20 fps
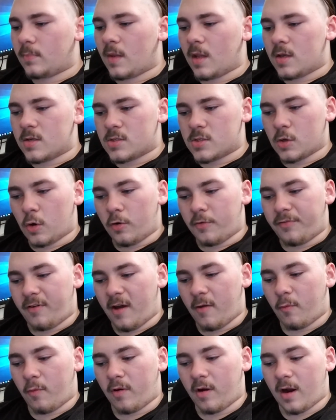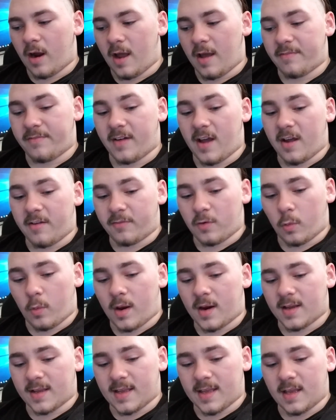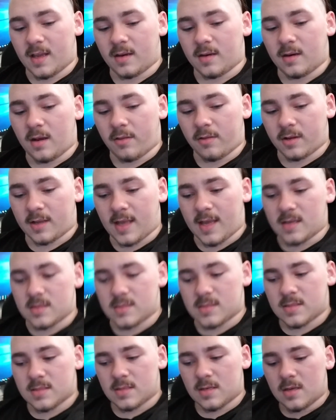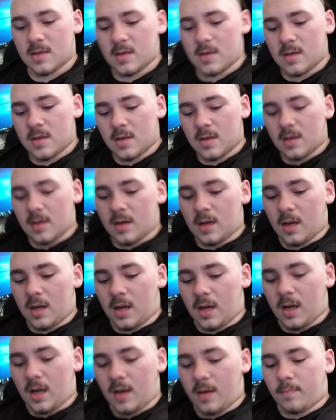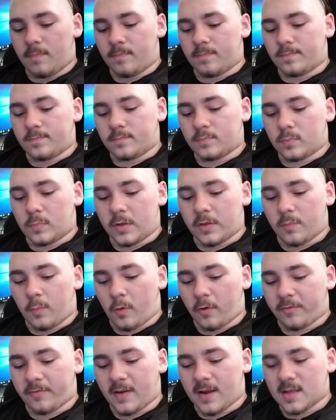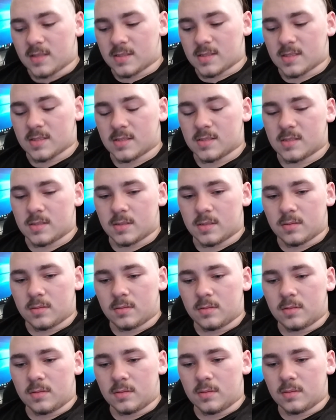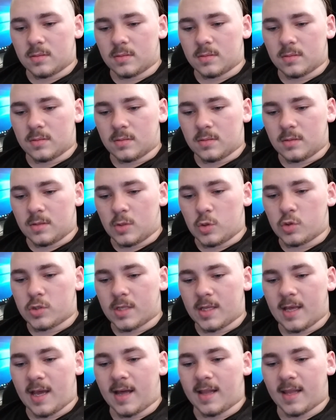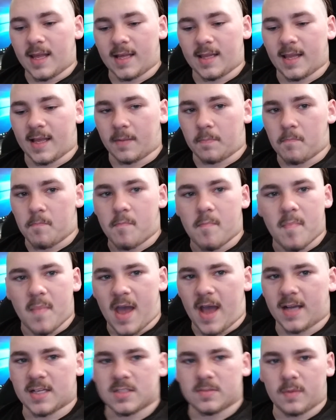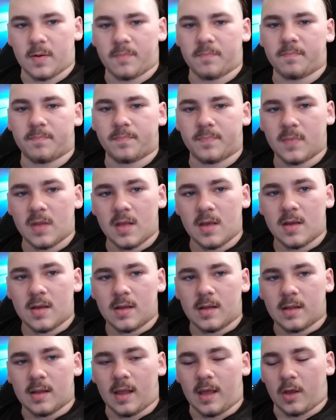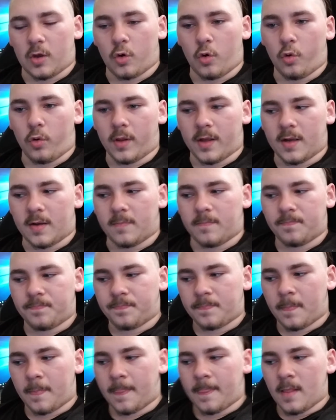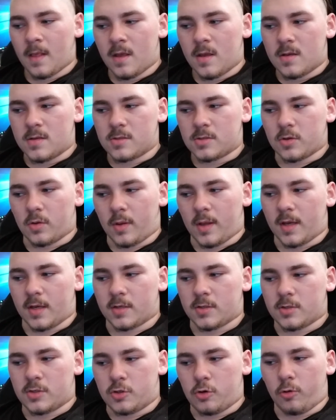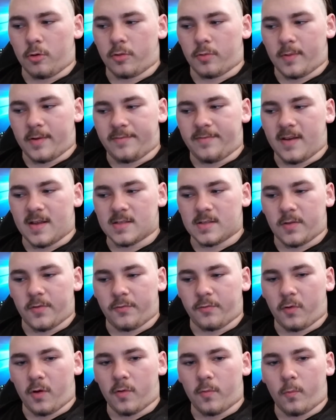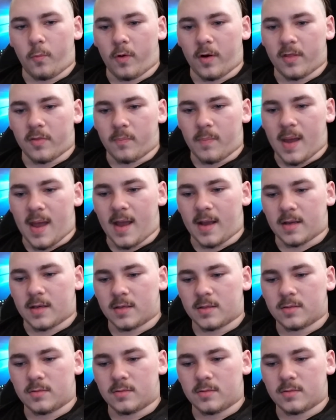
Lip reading: So if I ever want to get another case with more fans, because usually I like maximum like cooling, so like 2 or 3 fans in the front, 1 in the back,